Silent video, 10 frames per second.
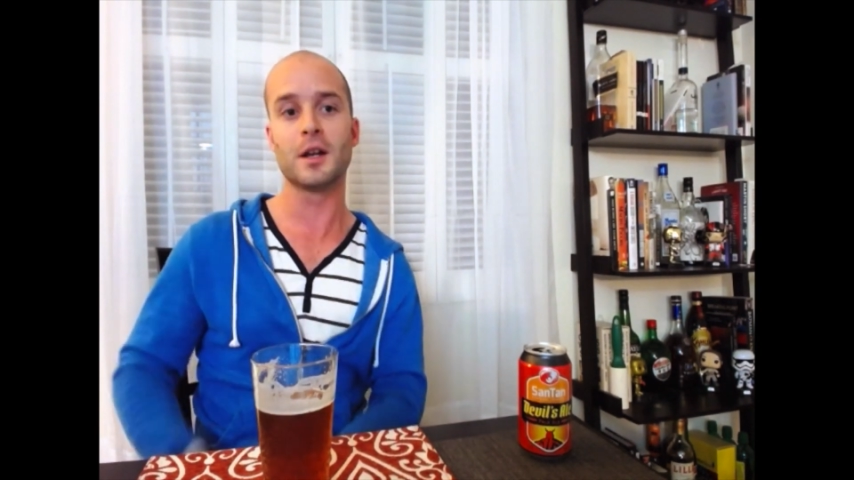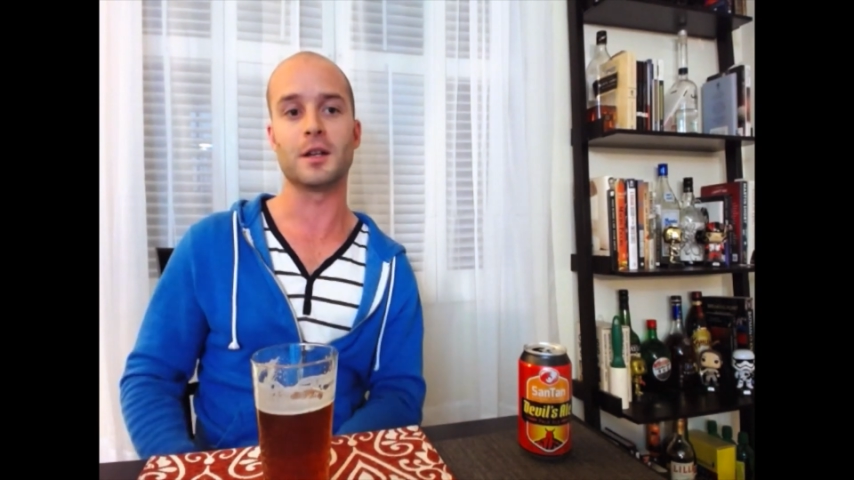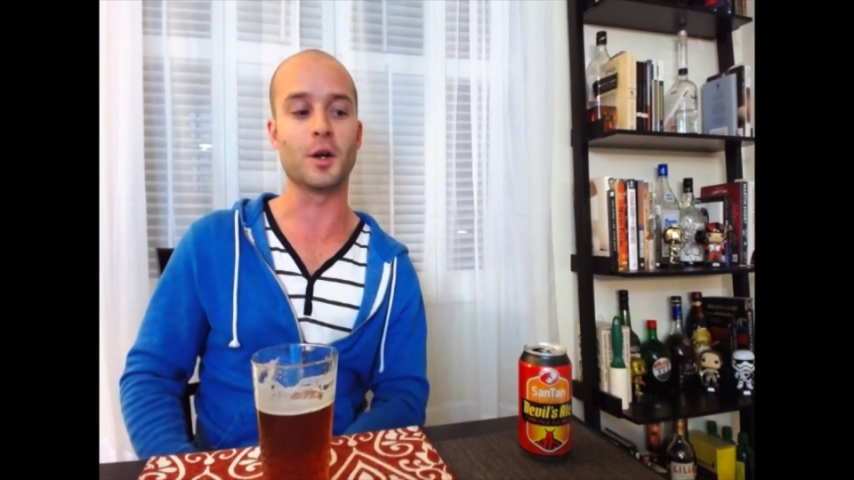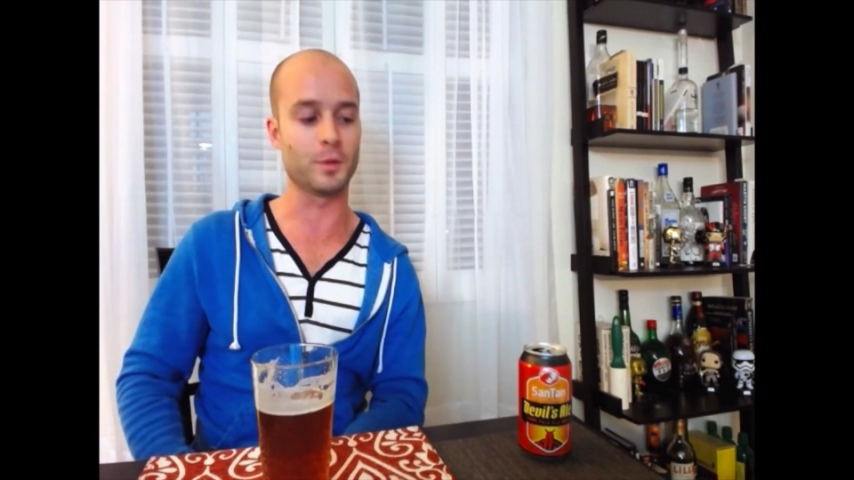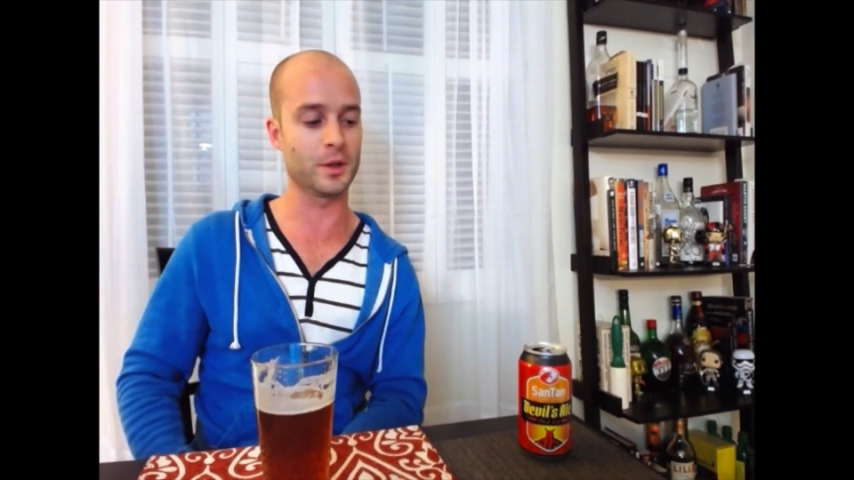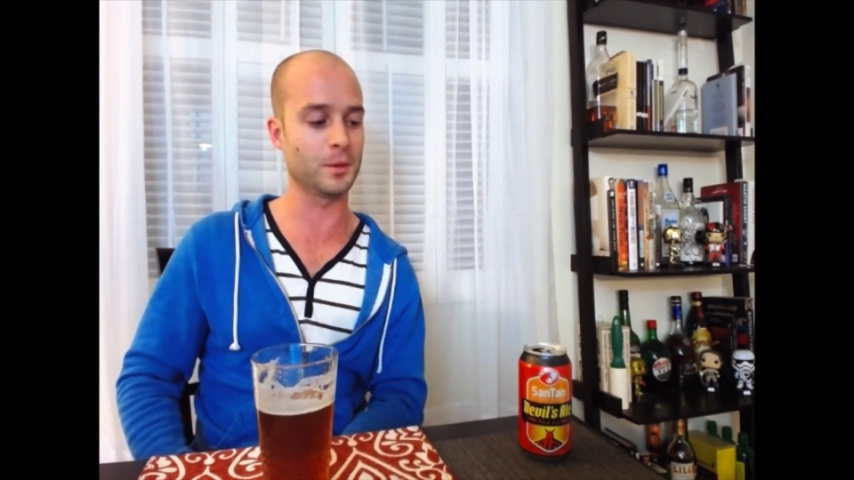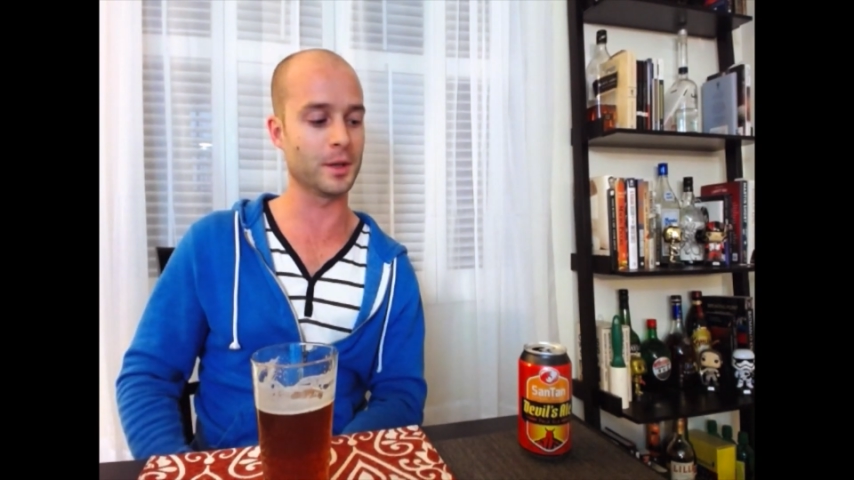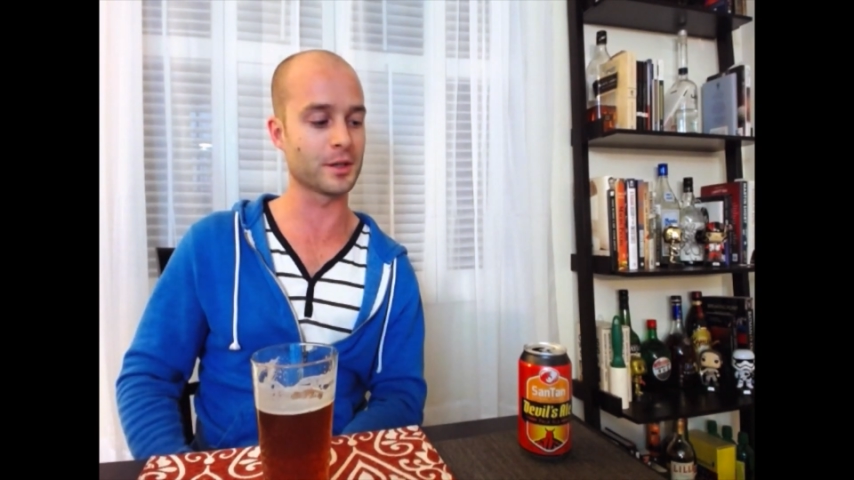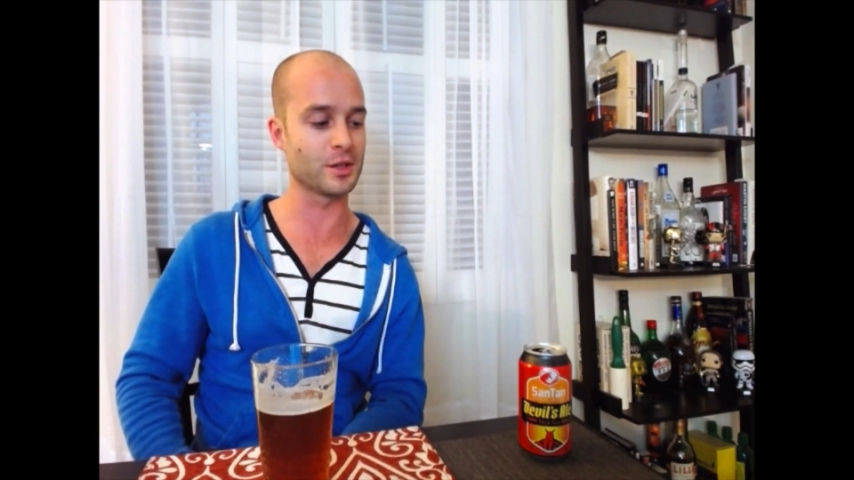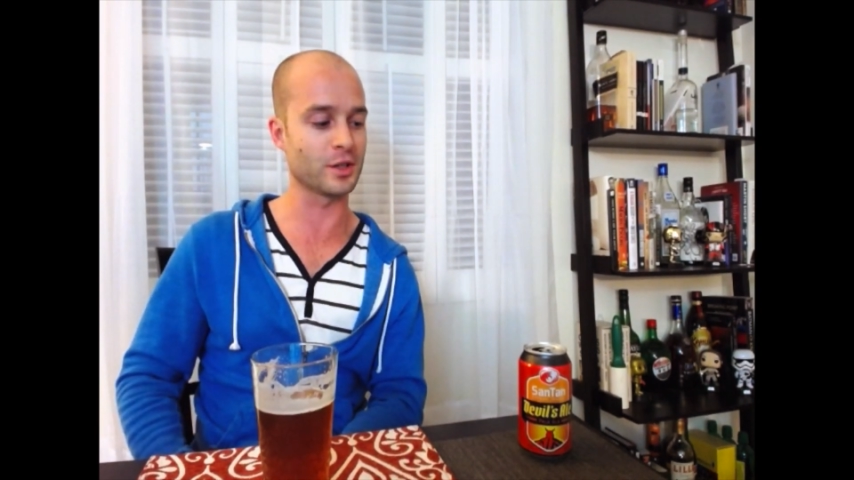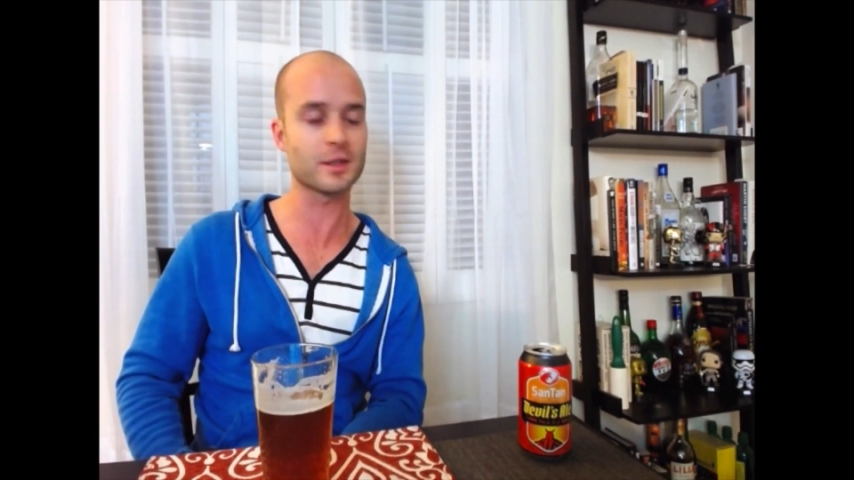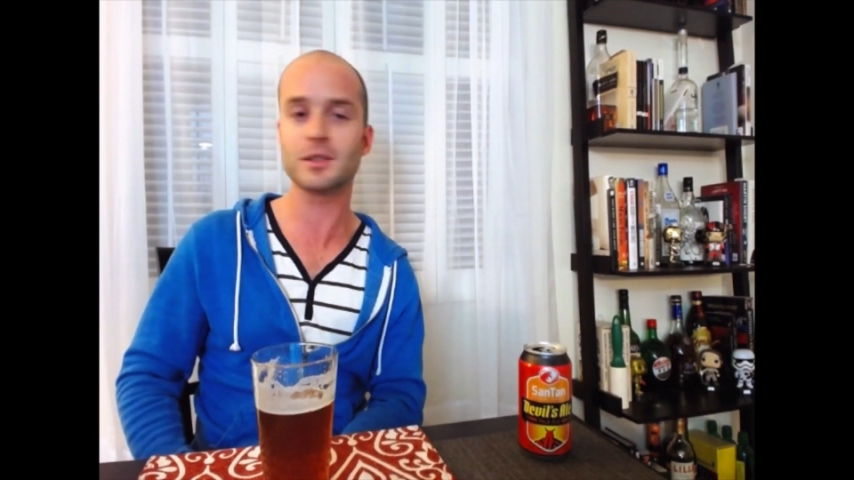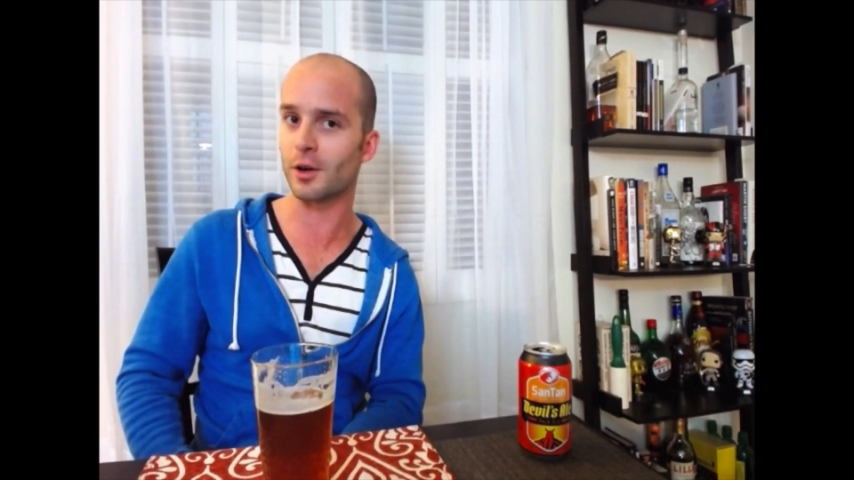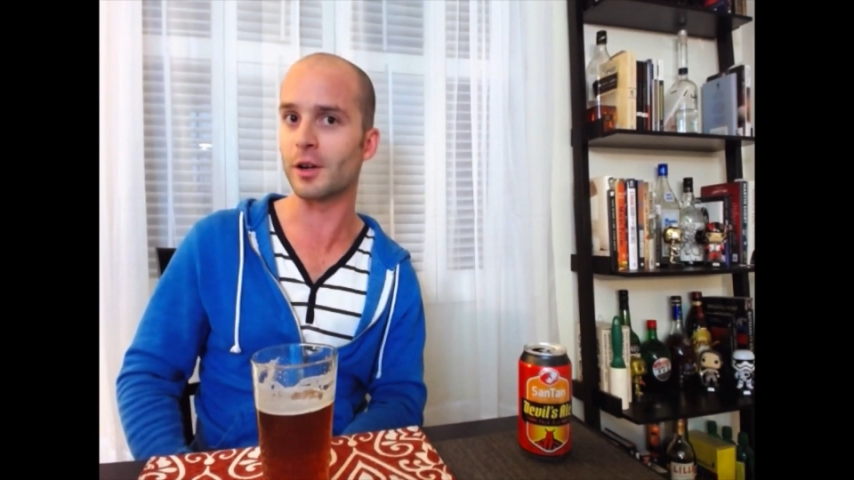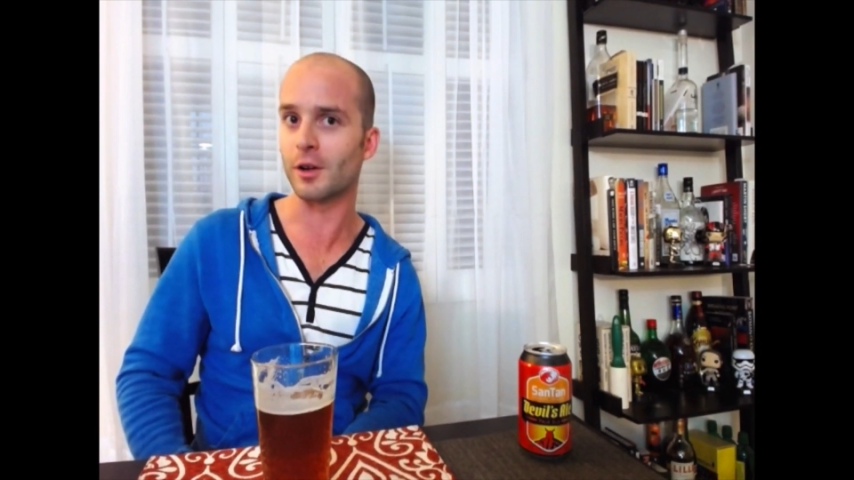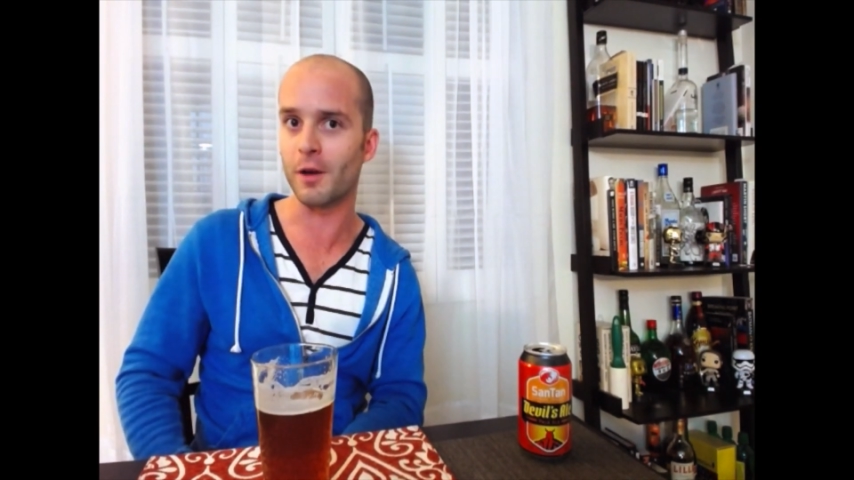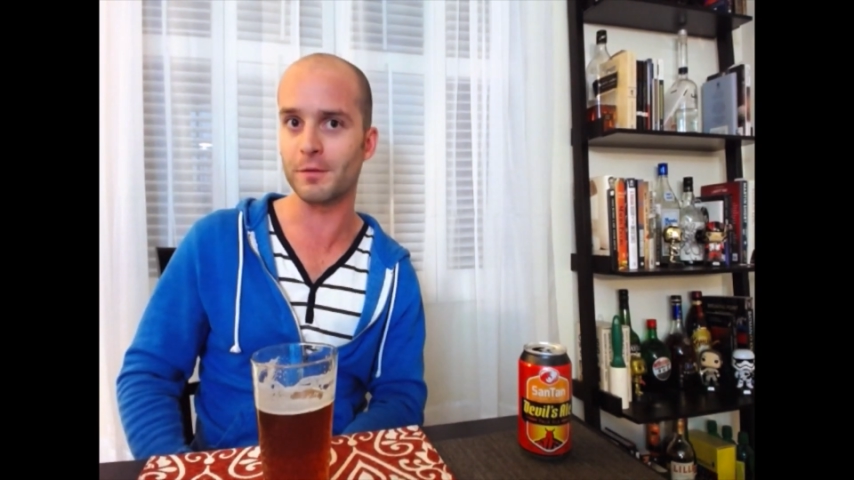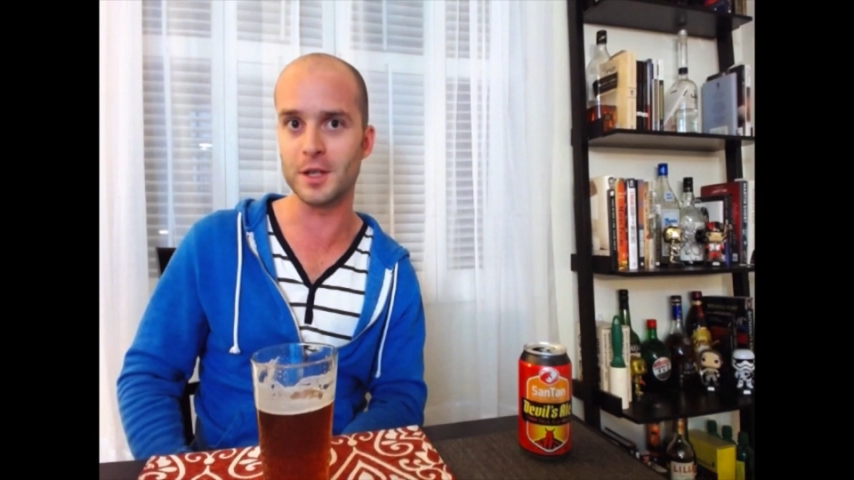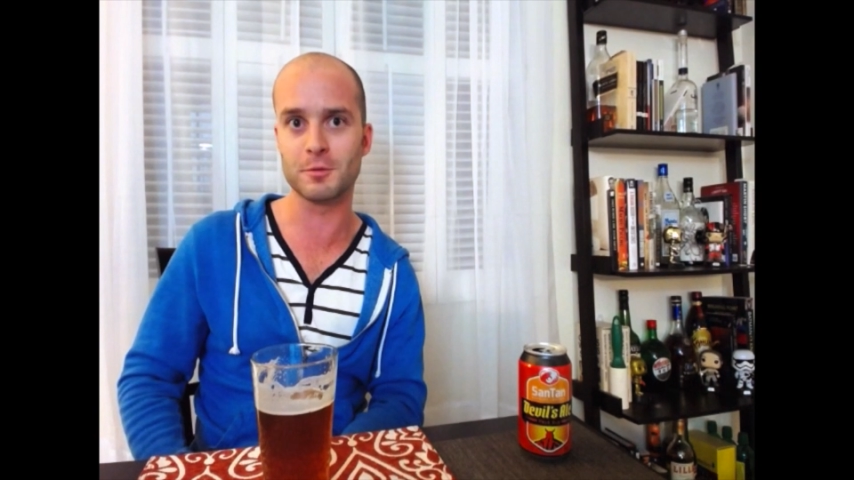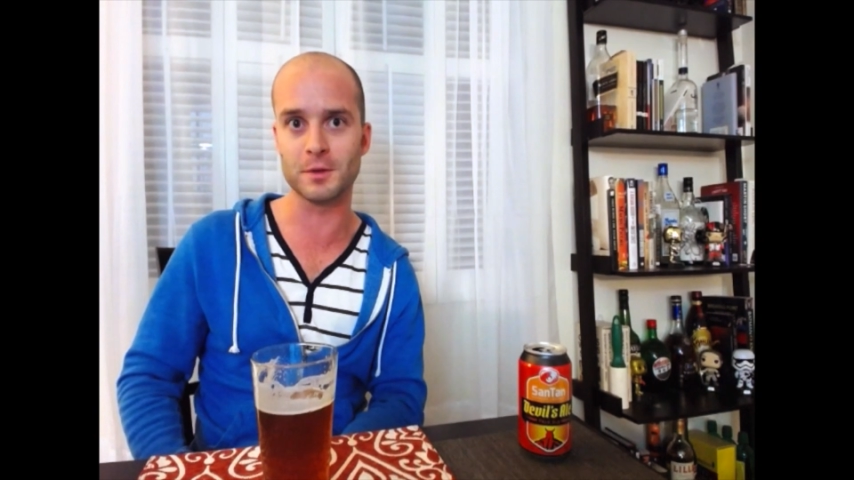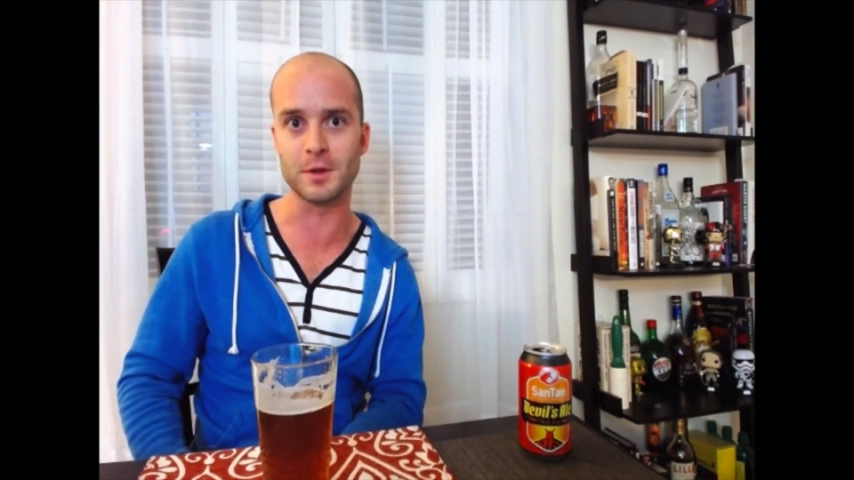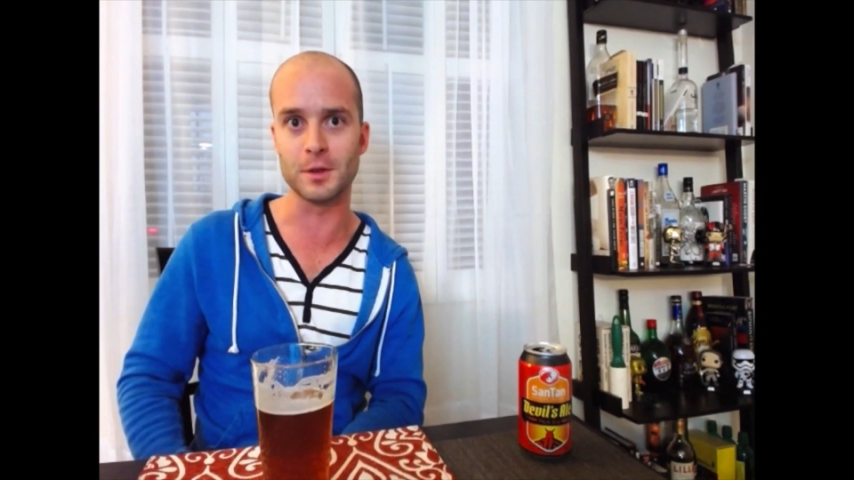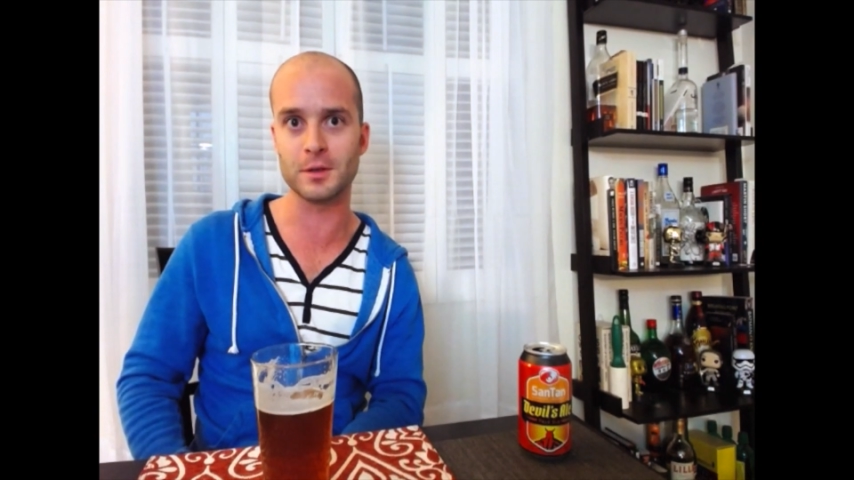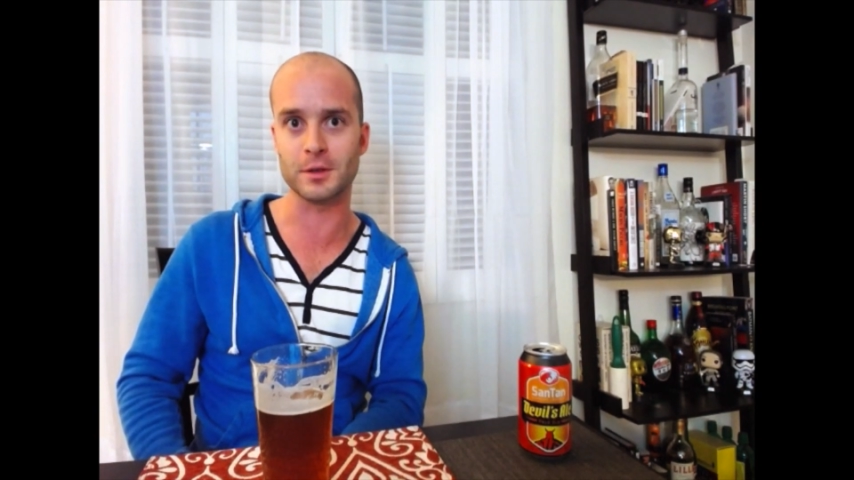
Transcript: No, we are just starting off these reviews,